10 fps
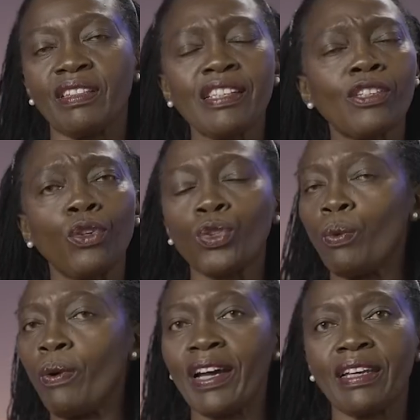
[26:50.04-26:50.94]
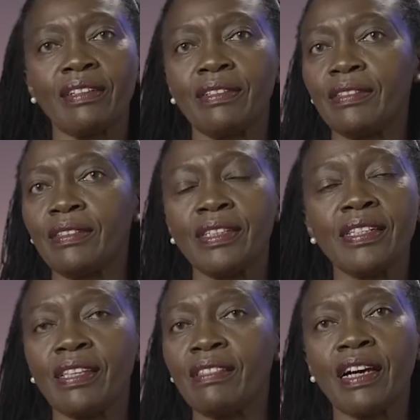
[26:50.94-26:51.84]
That's not why
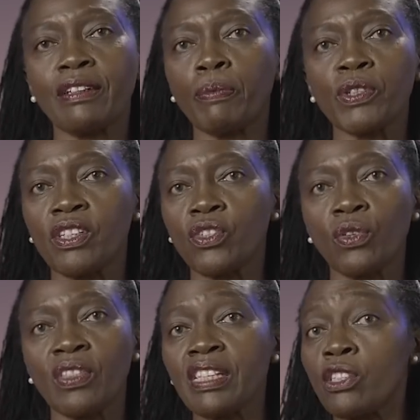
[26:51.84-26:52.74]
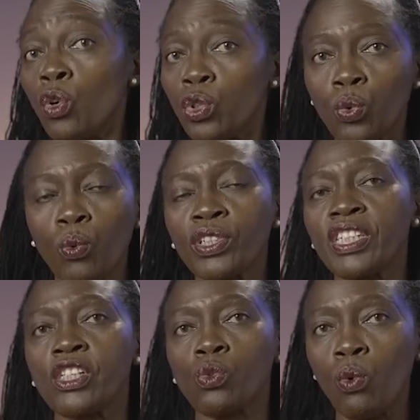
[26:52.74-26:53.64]
he's in that position. That's not what
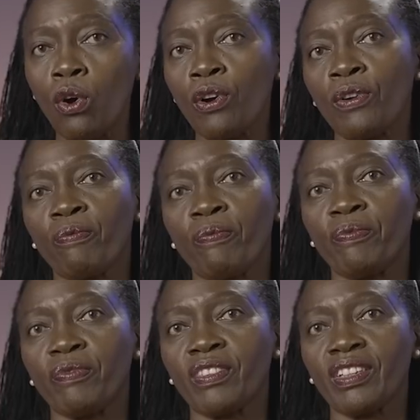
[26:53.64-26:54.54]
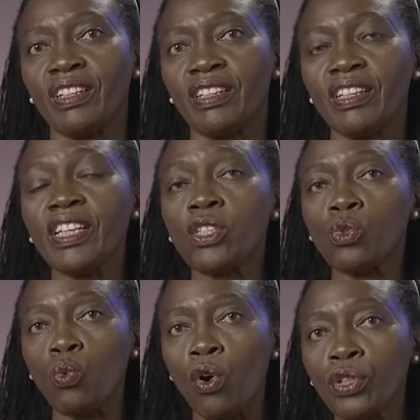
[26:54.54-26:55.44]
he swore. He
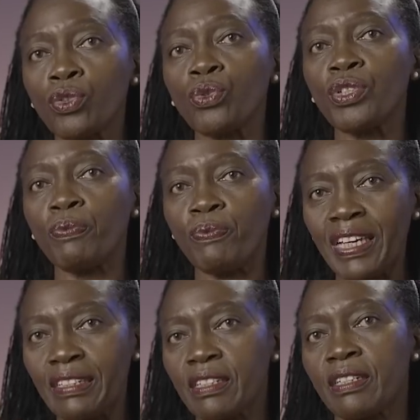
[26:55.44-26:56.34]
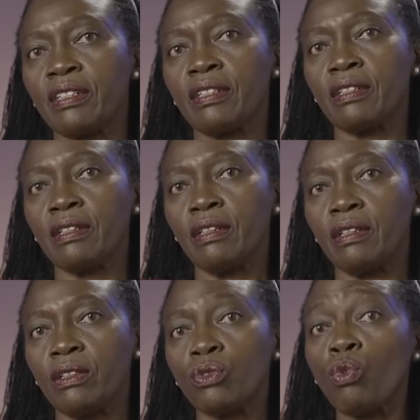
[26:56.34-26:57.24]
swore to defend,
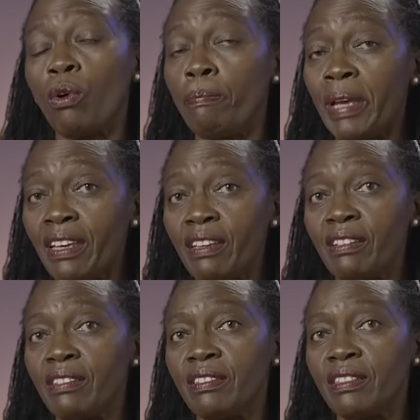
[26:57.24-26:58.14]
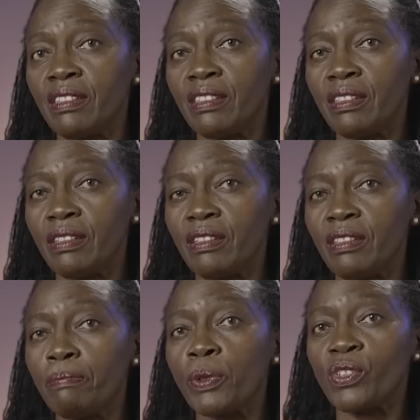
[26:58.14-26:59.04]
to obey,
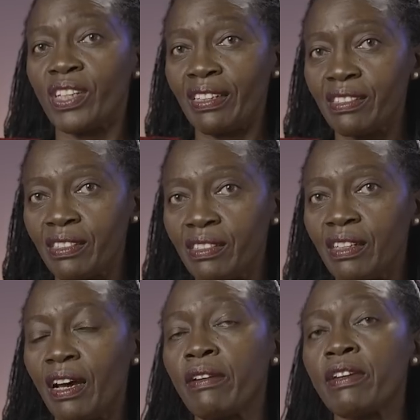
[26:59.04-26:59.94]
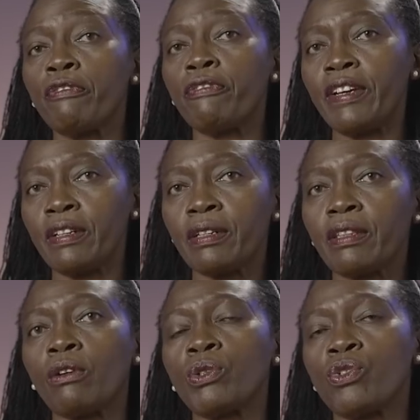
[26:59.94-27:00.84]
protect, and defend
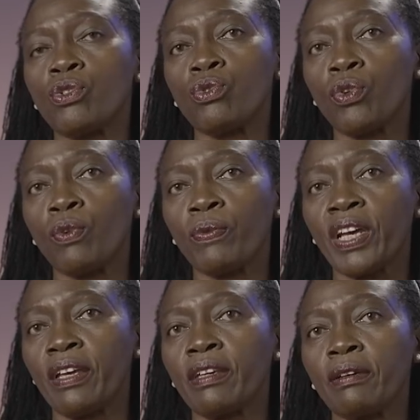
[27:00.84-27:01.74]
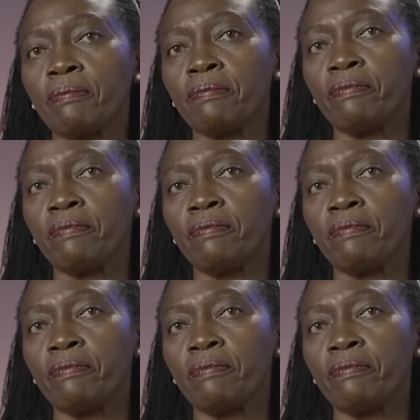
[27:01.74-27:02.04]
the Constitution of Kenya.